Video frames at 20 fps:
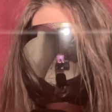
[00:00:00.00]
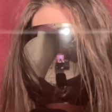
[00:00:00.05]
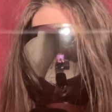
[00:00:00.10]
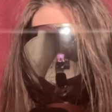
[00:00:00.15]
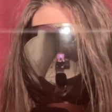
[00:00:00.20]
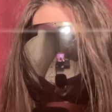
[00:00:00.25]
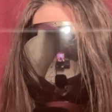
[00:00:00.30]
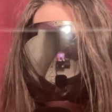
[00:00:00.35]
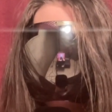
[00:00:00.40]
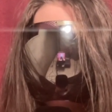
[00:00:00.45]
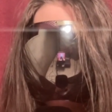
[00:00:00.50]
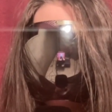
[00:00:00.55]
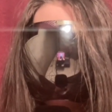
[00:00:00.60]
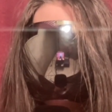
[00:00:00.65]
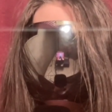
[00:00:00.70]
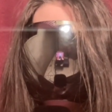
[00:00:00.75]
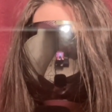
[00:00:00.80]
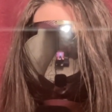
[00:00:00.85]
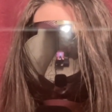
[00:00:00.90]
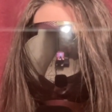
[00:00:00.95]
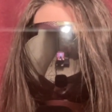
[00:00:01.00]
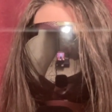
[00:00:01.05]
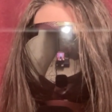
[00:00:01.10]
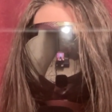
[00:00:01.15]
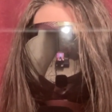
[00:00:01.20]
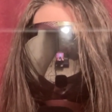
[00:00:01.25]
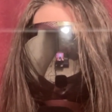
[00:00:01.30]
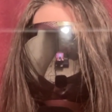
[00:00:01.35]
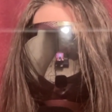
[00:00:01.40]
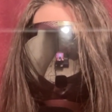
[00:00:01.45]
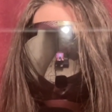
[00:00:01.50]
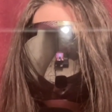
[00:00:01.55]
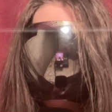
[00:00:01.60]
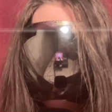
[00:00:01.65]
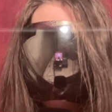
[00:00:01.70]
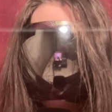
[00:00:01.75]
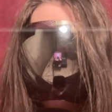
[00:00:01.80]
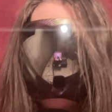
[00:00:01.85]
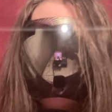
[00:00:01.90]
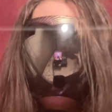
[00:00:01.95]
Basically what happened is
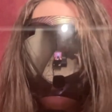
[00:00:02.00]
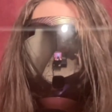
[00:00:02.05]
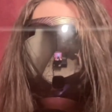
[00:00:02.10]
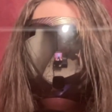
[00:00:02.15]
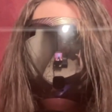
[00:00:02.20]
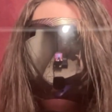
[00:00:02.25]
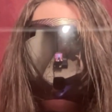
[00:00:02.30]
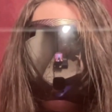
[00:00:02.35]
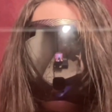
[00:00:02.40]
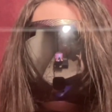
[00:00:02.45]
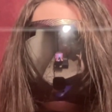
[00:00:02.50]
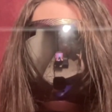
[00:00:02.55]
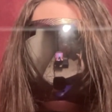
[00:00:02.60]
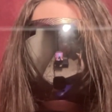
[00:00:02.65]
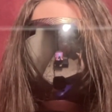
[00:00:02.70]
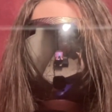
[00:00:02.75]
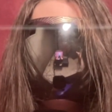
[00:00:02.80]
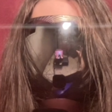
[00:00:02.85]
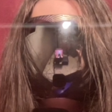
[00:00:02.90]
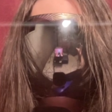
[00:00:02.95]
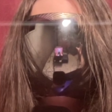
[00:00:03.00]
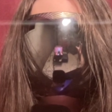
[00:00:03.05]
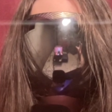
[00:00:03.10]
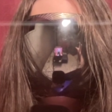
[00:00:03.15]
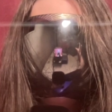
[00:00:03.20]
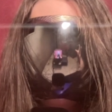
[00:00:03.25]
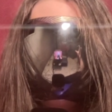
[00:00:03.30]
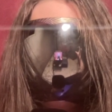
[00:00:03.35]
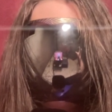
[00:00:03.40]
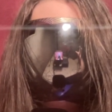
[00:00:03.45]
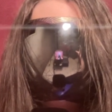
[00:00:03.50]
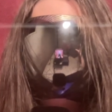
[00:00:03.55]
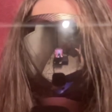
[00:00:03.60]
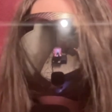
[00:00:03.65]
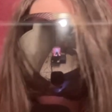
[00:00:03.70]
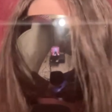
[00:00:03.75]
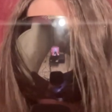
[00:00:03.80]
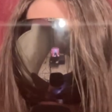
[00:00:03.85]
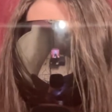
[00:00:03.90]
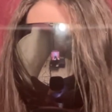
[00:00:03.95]
that animation got
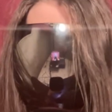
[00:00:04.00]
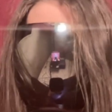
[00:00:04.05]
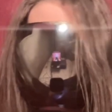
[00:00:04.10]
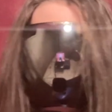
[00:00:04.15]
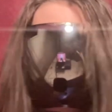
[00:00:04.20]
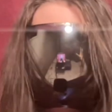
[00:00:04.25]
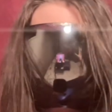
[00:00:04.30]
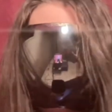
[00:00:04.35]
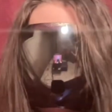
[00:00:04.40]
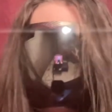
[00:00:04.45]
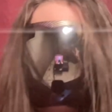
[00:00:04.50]
messed up